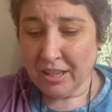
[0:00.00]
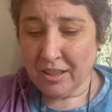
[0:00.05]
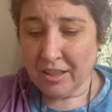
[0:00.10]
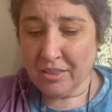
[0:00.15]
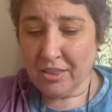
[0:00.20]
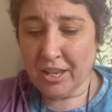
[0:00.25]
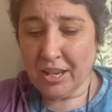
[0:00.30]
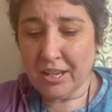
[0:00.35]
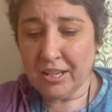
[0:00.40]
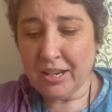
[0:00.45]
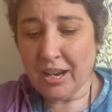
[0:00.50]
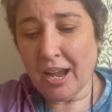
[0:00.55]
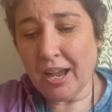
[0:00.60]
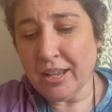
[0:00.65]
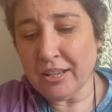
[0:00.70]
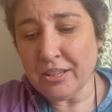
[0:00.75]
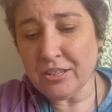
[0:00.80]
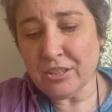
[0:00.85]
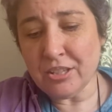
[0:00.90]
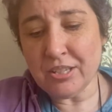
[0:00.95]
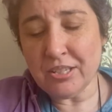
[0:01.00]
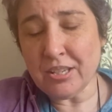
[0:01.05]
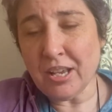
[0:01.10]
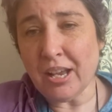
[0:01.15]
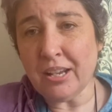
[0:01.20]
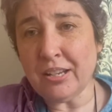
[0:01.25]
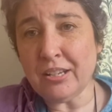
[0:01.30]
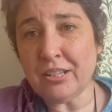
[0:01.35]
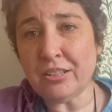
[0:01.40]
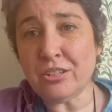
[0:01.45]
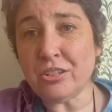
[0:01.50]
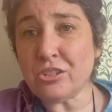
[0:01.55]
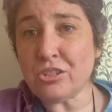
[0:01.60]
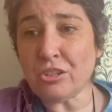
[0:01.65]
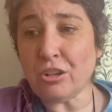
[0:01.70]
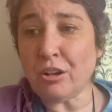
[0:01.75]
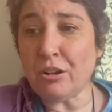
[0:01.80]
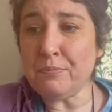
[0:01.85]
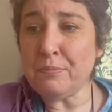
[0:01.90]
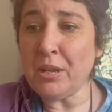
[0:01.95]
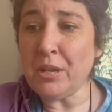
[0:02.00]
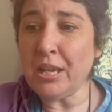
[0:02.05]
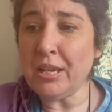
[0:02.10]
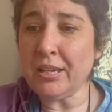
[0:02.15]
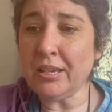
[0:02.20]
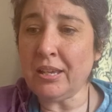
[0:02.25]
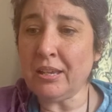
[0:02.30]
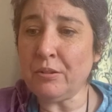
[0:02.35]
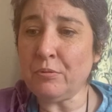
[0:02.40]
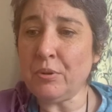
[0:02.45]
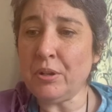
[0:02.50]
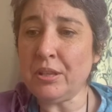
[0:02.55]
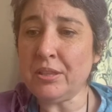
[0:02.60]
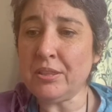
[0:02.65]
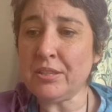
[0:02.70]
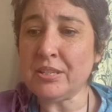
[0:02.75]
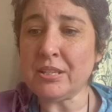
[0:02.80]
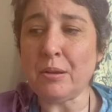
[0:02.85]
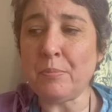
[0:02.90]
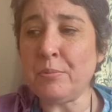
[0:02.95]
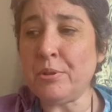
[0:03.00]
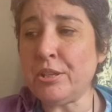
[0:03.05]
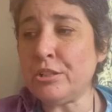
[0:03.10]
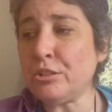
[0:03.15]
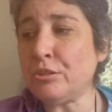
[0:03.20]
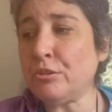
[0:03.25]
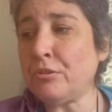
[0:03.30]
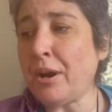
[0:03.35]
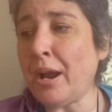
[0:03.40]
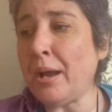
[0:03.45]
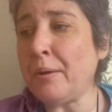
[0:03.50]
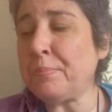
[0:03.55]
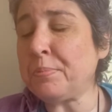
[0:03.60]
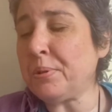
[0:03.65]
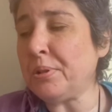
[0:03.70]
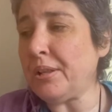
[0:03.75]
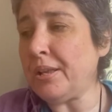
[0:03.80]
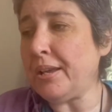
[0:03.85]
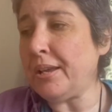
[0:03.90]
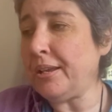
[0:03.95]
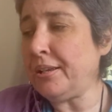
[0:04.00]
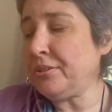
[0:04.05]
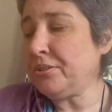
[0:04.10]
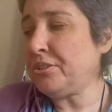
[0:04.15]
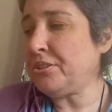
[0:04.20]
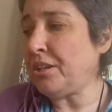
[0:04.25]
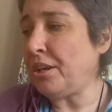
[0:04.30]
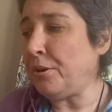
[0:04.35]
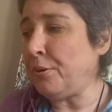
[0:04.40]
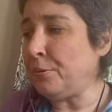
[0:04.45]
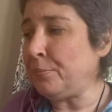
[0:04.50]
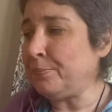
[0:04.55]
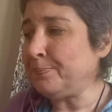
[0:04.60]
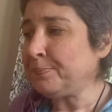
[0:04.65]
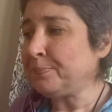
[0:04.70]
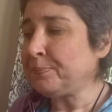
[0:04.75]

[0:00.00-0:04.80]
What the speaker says: that I decided to start making with some of the scrap clay. So